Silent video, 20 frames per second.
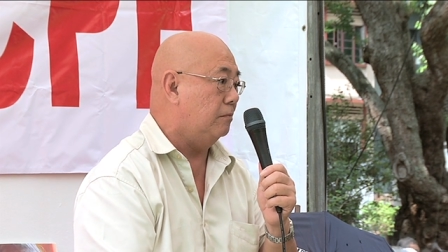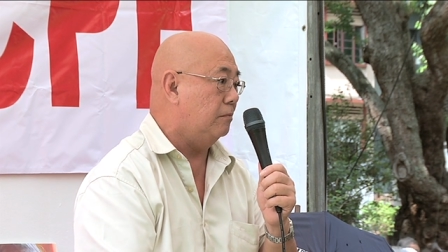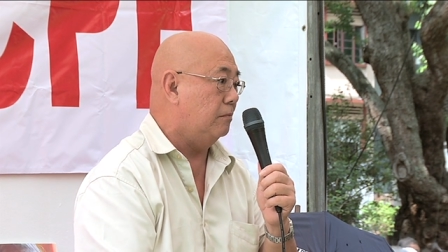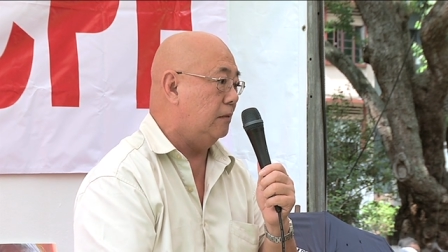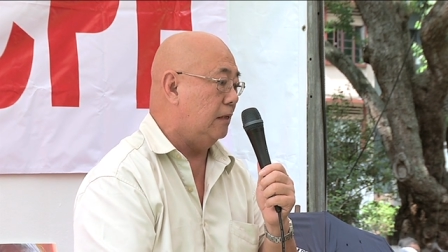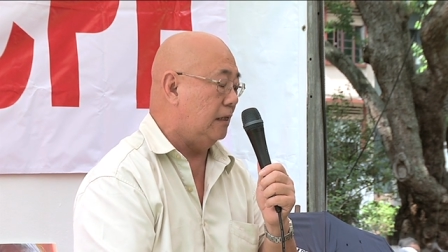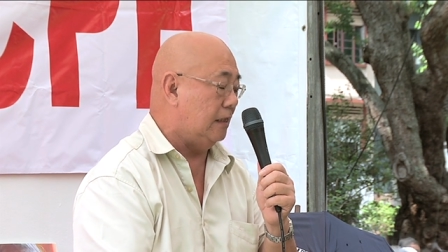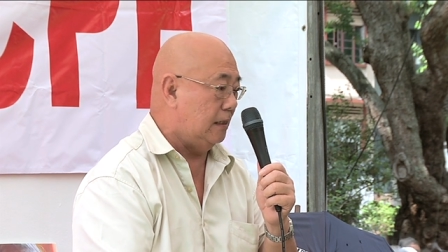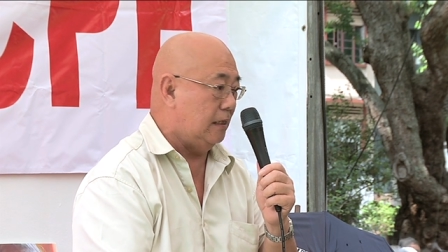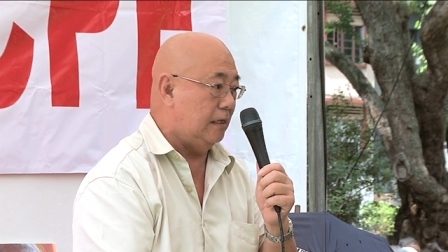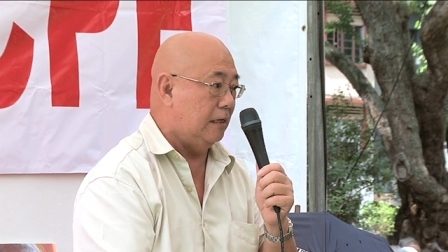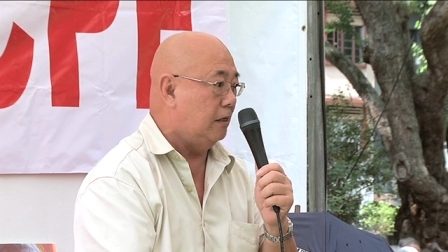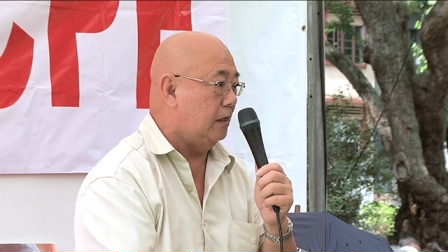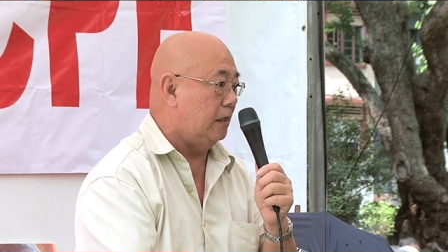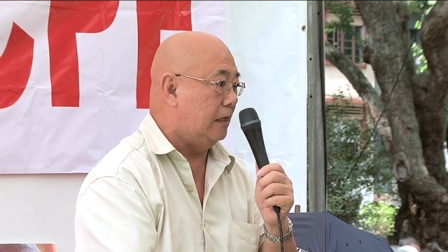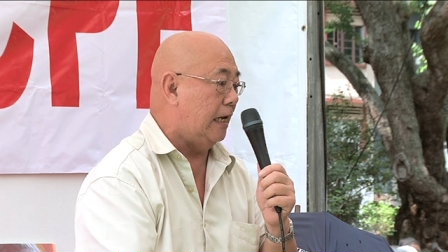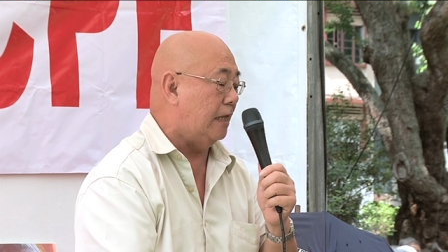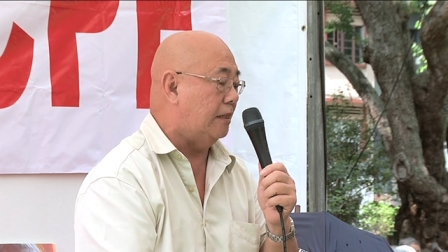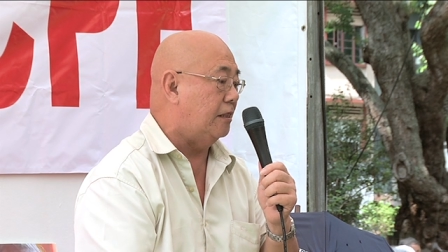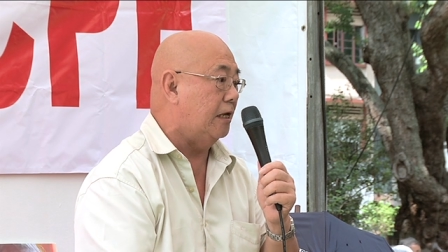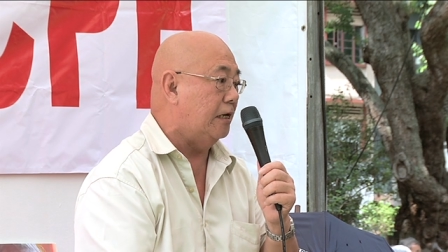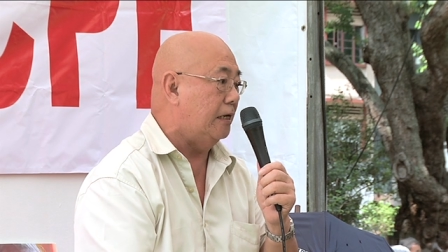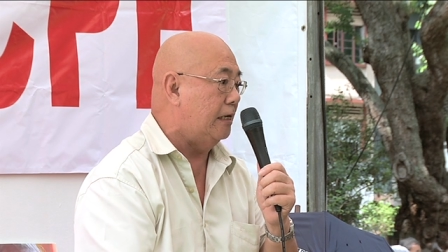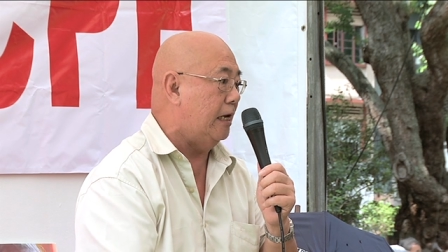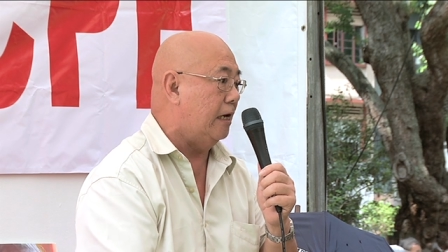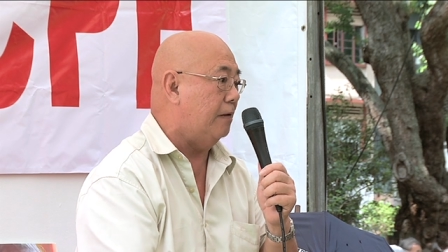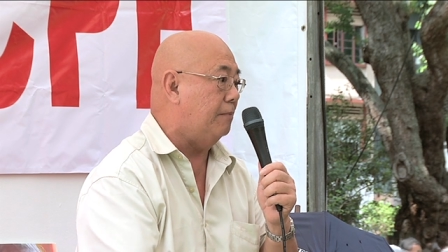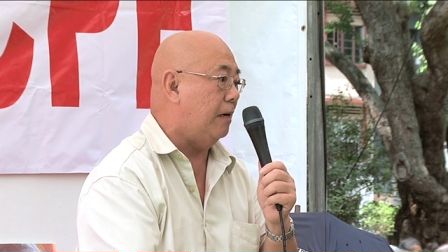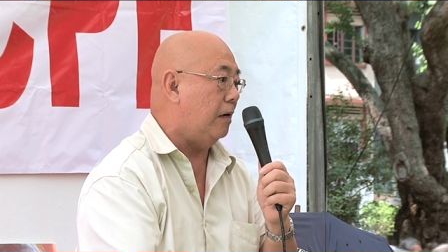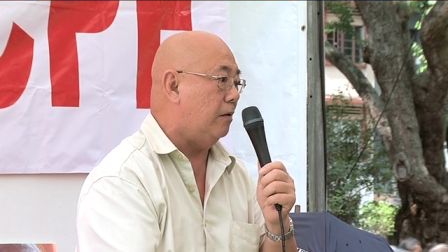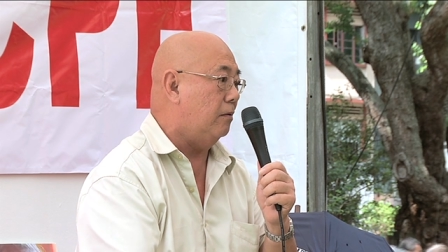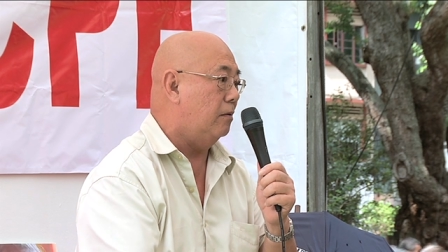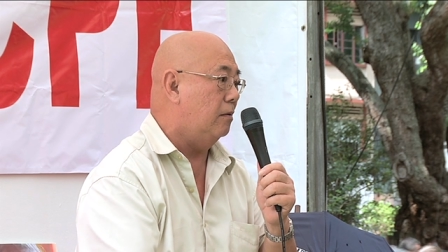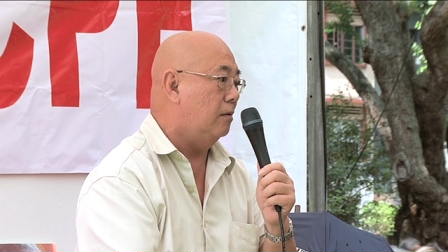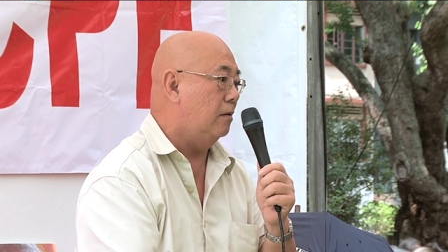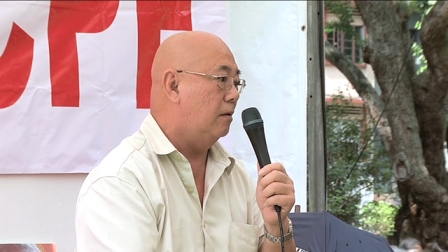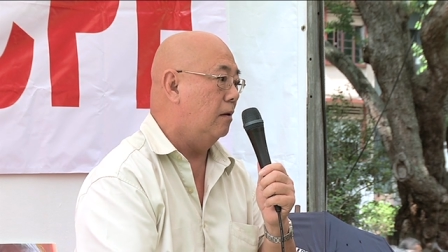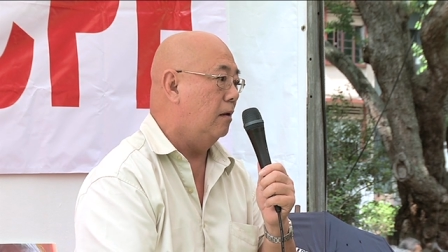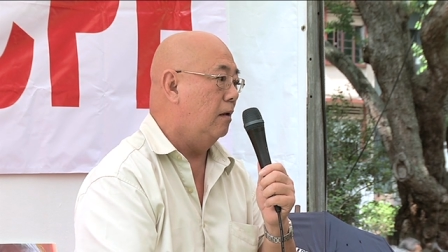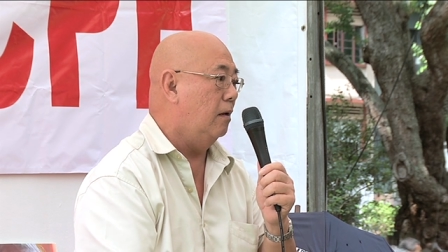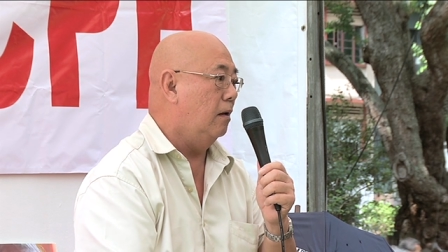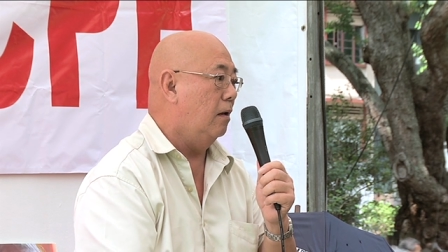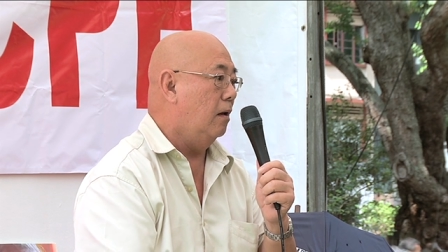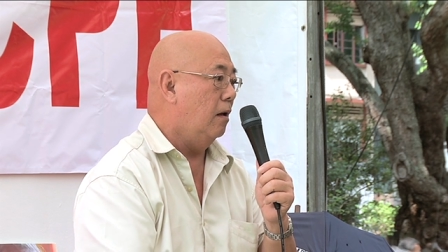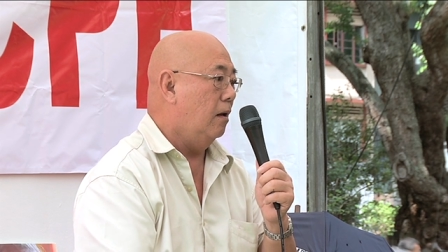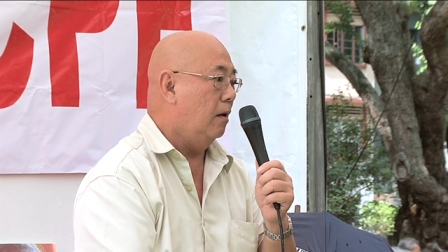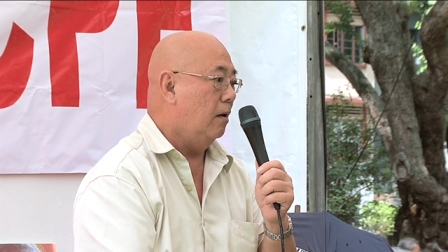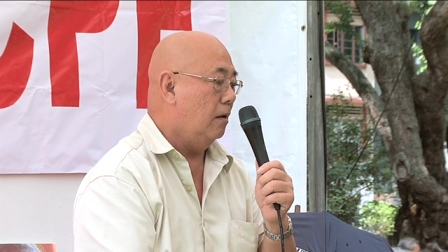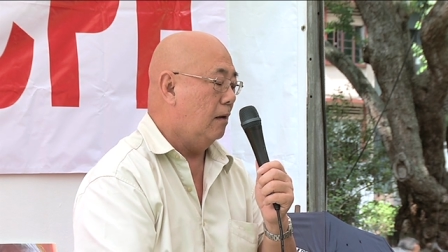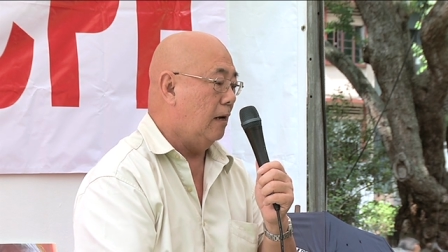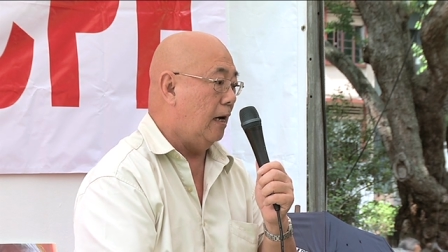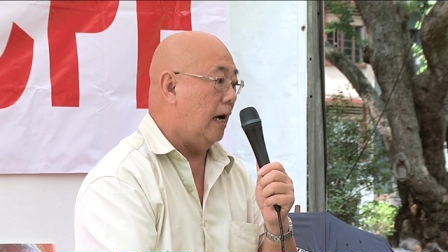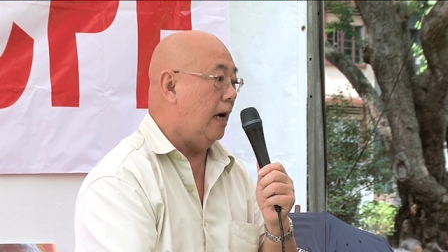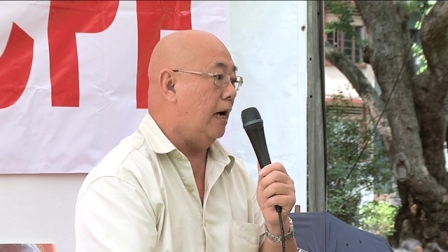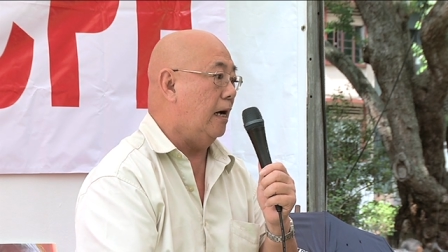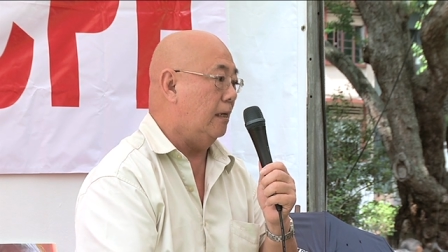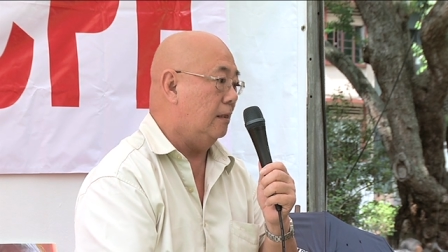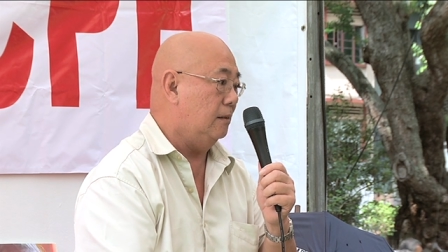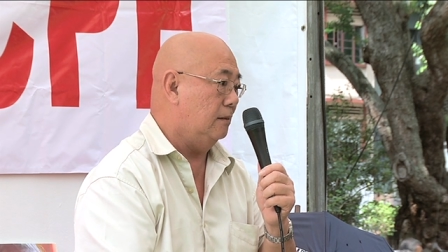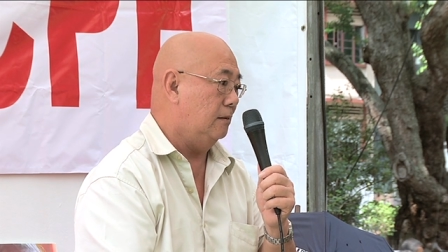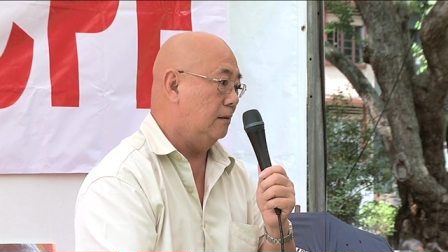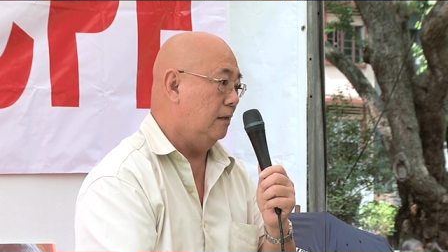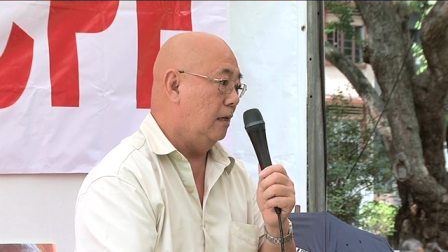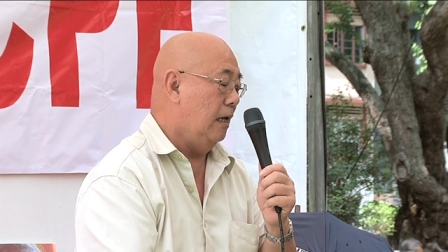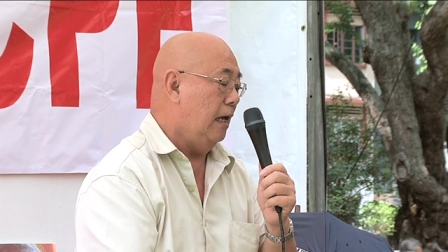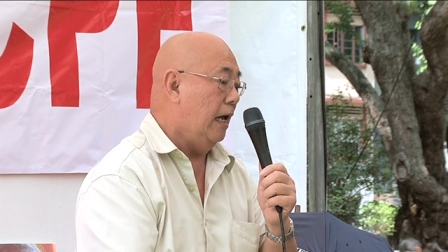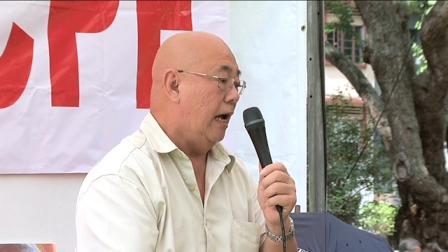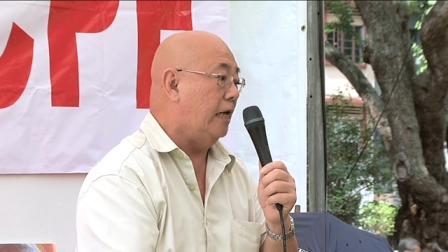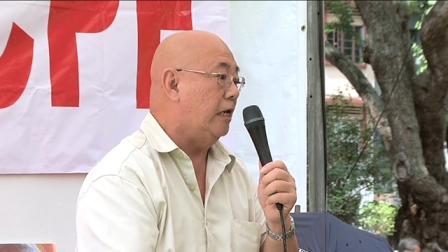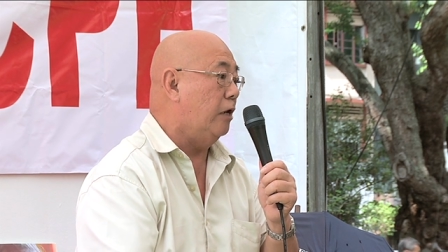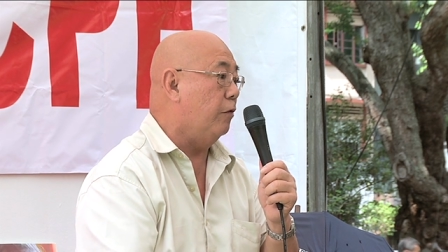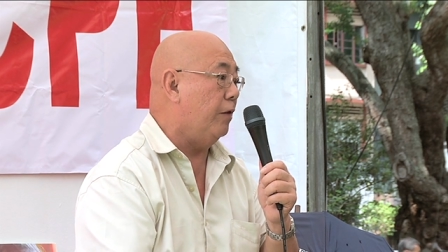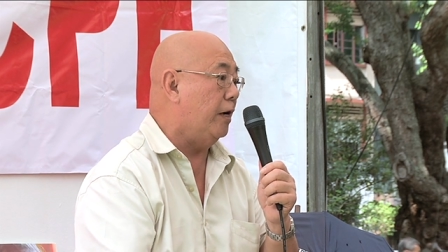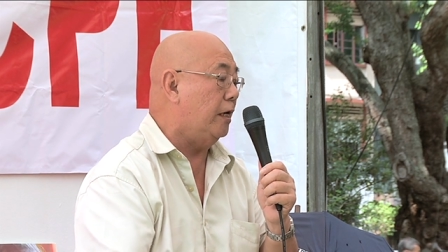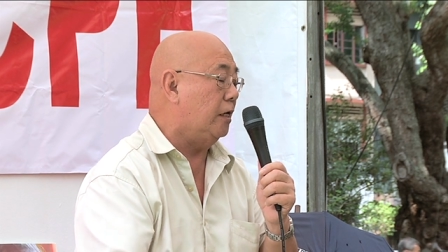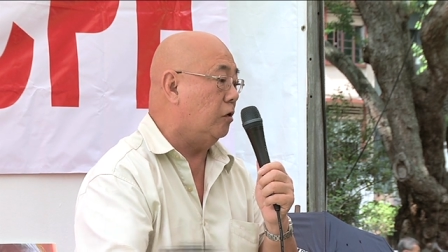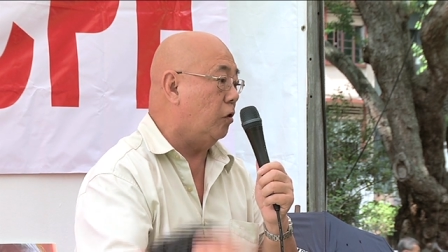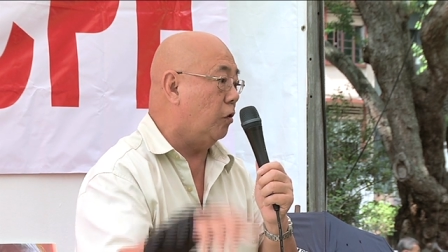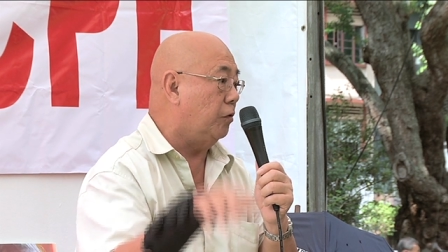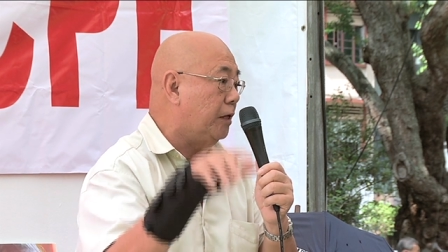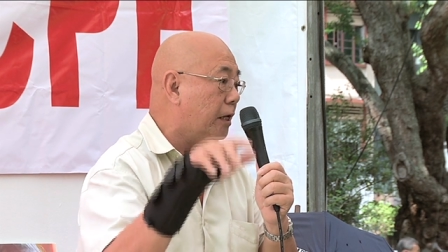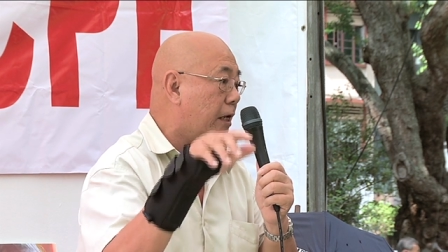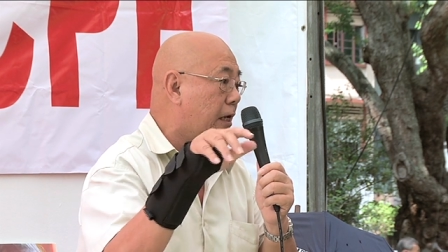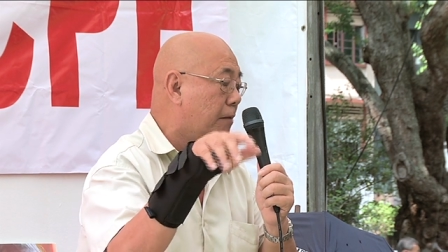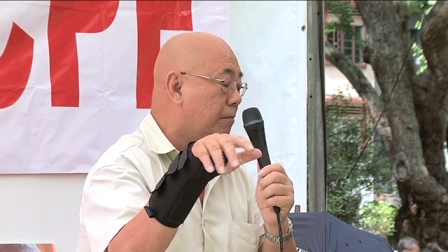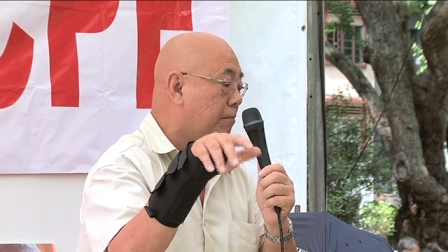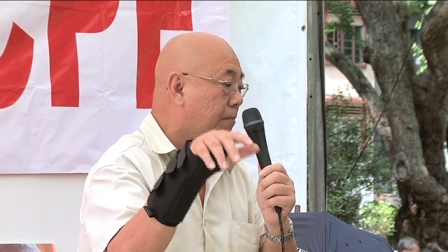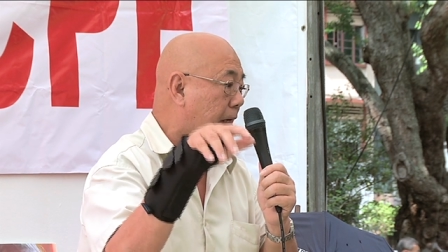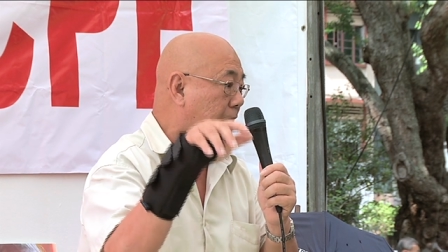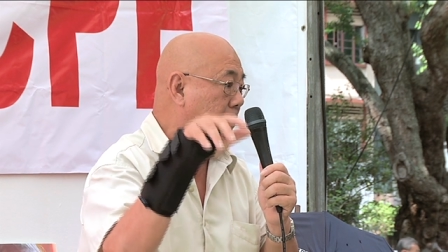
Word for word: Smoke come up. Nothing came up. Smoke come up. Ah. Anyway, not only him,